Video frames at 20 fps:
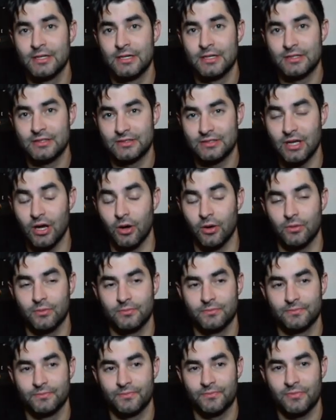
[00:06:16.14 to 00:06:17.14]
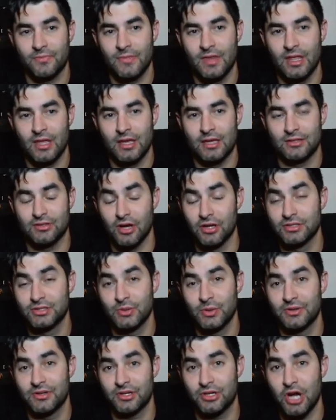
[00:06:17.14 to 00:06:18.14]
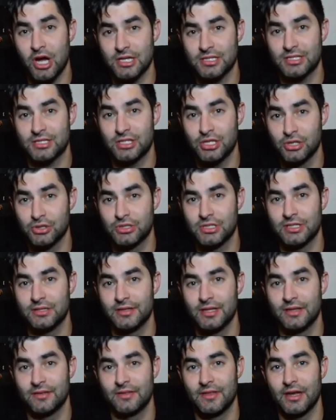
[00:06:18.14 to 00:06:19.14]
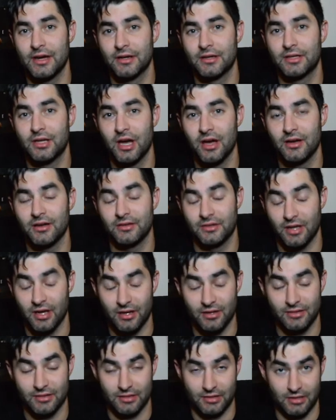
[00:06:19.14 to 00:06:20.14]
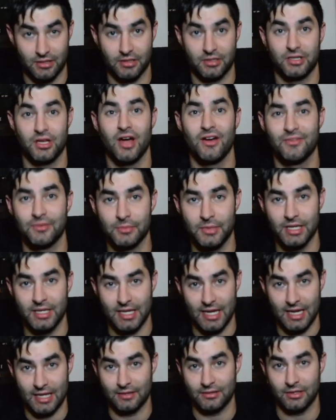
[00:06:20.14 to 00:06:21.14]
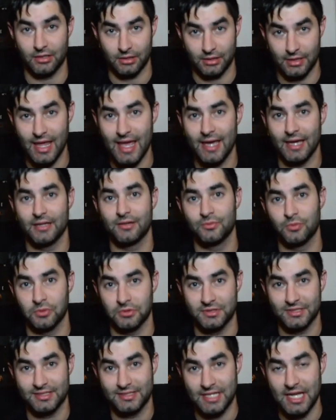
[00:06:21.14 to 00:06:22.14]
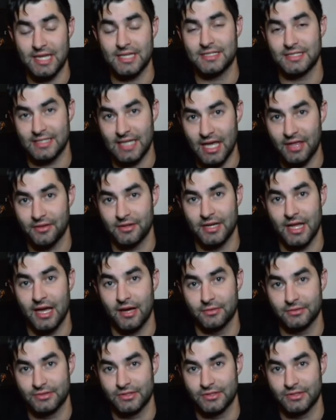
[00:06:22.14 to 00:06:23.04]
So, it's also in their constitution that their government and their land will stay together now.